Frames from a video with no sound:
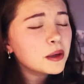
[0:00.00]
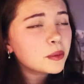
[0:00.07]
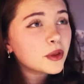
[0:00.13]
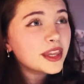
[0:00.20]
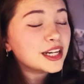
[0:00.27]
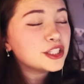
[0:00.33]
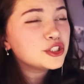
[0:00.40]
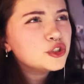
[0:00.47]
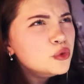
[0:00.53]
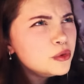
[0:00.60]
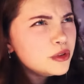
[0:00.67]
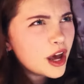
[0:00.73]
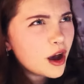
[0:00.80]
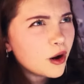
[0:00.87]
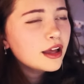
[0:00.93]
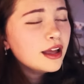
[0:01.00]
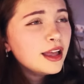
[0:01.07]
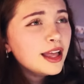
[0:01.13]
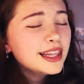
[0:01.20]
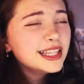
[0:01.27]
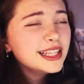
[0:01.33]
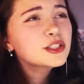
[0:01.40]
that do know.
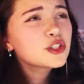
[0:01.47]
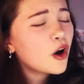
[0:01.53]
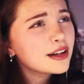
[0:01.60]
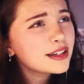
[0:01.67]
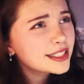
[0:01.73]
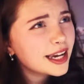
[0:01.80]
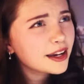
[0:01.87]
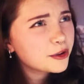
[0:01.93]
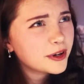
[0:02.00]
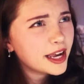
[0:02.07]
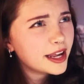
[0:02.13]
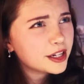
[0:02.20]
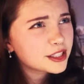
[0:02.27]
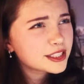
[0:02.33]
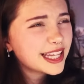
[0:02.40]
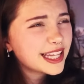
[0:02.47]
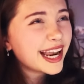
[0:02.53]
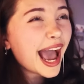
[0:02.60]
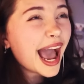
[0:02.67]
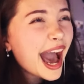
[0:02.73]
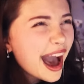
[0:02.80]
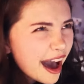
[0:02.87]
These content creators that
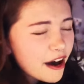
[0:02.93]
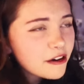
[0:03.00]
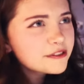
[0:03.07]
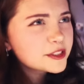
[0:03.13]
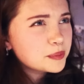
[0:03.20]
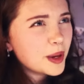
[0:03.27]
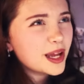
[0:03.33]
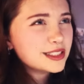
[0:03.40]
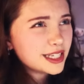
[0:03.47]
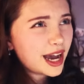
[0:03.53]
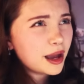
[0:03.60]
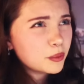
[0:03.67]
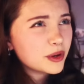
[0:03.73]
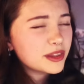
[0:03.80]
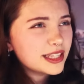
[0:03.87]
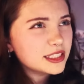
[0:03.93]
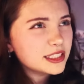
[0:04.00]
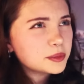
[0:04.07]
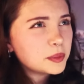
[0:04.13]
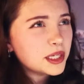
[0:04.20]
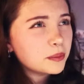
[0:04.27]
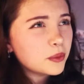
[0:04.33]
have spent time with these
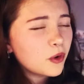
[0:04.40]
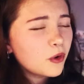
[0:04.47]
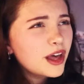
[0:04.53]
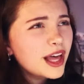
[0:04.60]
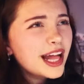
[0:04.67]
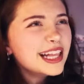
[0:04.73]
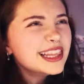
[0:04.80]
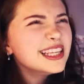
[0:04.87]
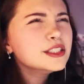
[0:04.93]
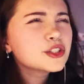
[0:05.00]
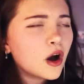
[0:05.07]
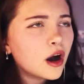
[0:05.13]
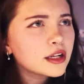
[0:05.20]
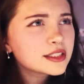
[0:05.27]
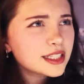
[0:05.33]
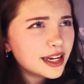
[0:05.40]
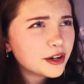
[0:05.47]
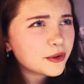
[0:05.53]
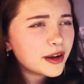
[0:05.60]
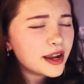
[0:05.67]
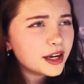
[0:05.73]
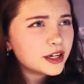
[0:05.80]
people. These content
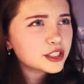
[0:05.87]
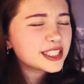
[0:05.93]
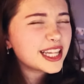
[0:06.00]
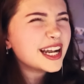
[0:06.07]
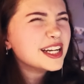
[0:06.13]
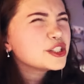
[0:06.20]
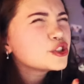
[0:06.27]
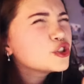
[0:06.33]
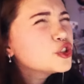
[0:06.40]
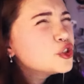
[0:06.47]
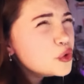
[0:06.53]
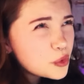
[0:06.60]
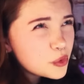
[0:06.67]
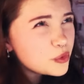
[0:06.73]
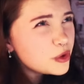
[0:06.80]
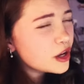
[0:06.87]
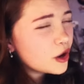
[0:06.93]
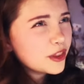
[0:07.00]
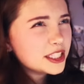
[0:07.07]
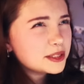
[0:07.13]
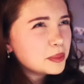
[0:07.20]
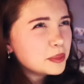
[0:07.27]
creators that do know
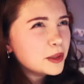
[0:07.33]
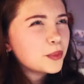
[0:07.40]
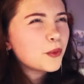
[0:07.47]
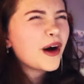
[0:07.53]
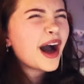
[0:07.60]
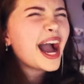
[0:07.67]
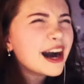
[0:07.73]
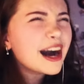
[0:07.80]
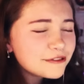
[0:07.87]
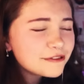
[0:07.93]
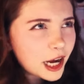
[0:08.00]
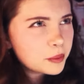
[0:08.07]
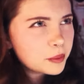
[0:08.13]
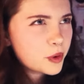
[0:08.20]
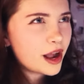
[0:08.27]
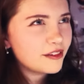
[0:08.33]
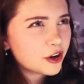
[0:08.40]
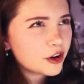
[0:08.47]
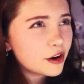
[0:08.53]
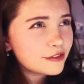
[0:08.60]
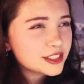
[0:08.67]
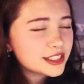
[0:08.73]
these people, have had private
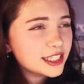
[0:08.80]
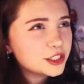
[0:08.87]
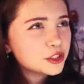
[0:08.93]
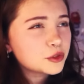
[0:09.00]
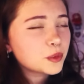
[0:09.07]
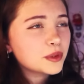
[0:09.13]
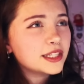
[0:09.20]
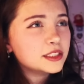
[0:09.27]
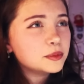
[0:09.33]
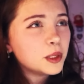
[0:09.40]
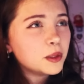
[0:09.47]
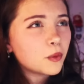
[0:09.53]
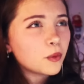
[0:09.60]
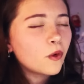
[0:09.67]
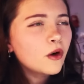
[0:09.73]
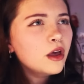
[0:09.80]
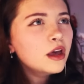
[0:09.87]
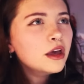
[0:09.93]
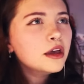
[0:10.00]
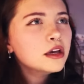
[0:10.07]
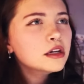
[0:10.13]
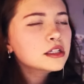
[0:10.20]
conversations with these people,
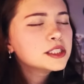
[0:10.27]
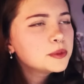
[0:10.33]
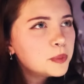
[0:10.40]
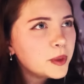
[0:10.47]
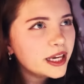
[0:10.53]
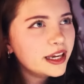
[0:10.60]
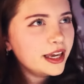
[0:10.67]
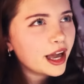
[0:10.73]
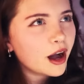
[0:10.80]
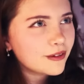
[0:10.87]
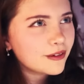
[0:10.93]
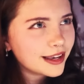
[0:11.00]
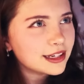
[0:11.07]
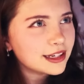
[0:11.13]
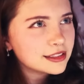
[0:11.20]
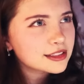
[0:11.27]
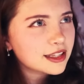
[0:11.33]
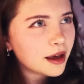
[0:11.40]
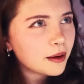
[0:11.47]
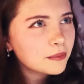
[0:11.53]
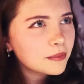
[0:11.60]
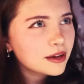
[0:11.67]
speaking out against them.